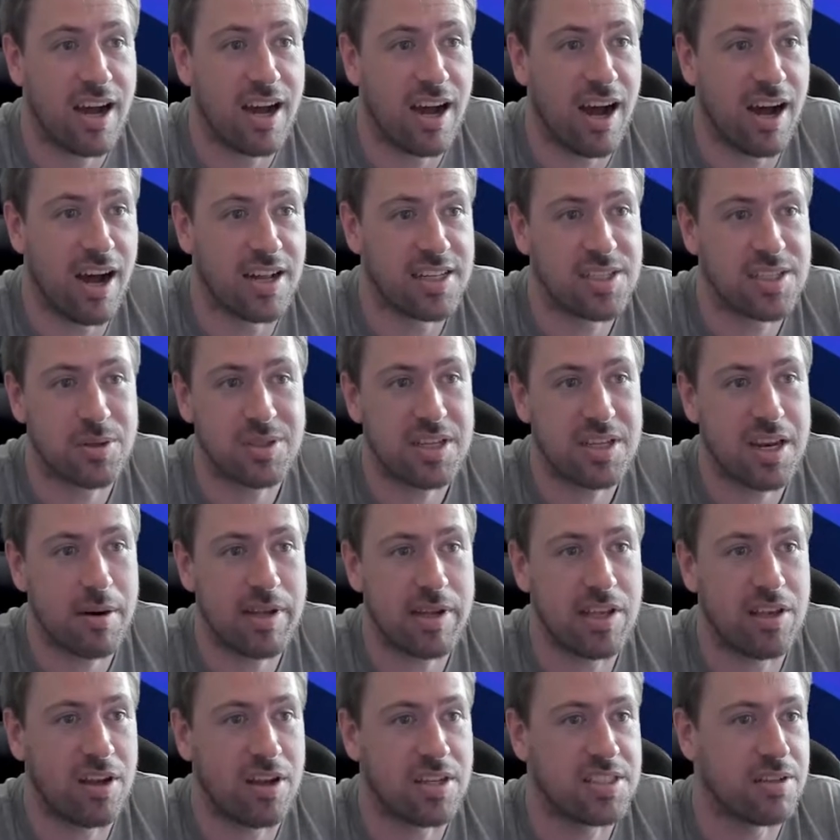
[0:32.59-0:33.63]
So it's going to
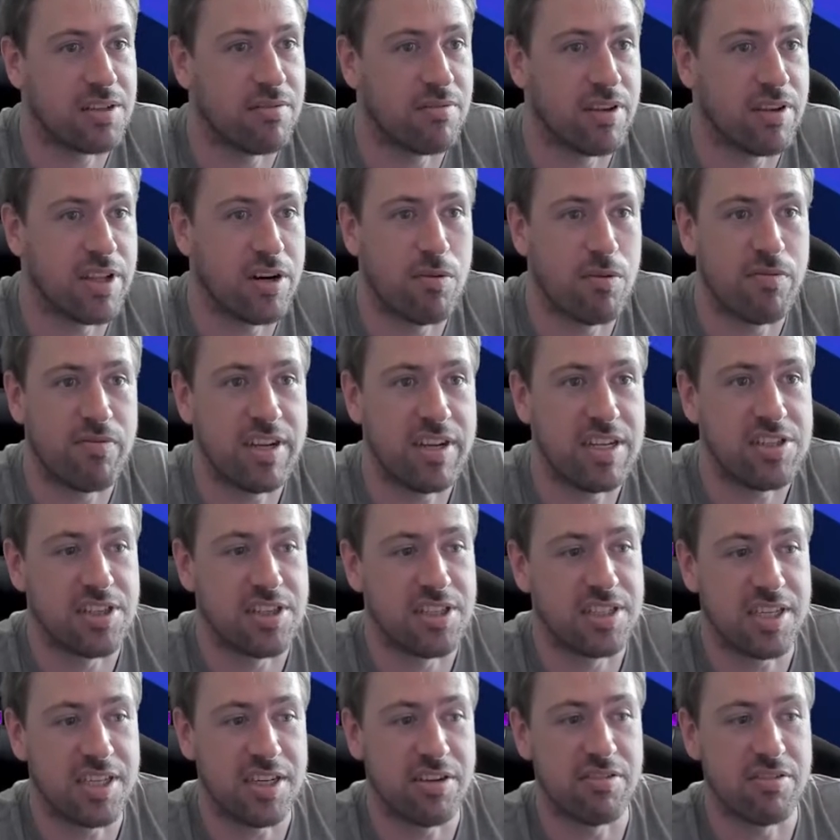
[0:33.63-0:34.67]
be lots of little
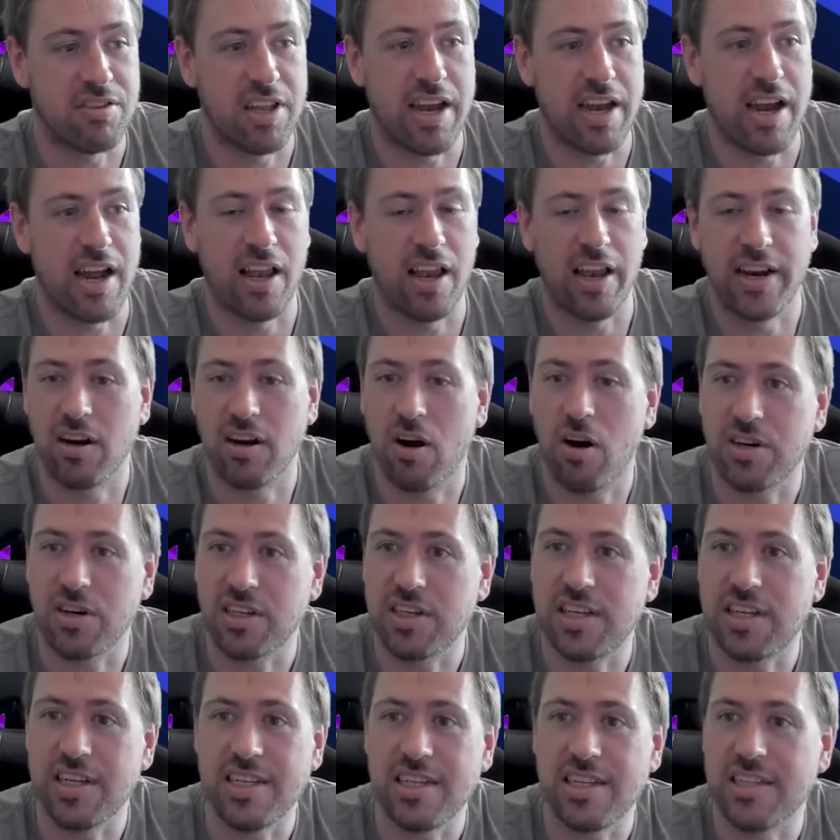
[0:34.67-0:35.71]
features here and there, like
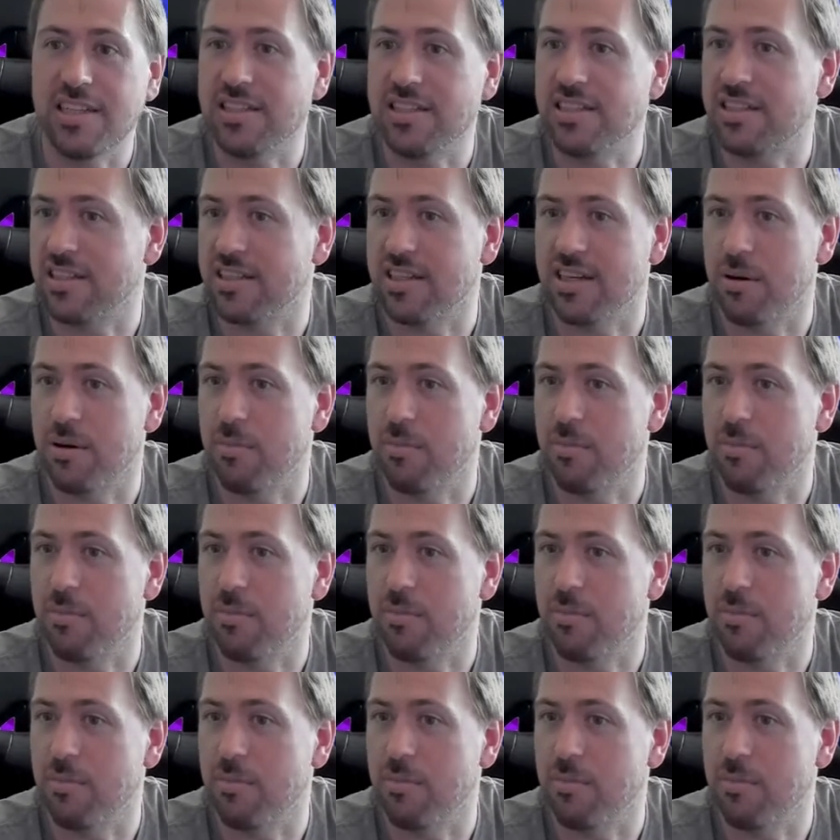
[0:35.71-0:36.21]
hotkeys,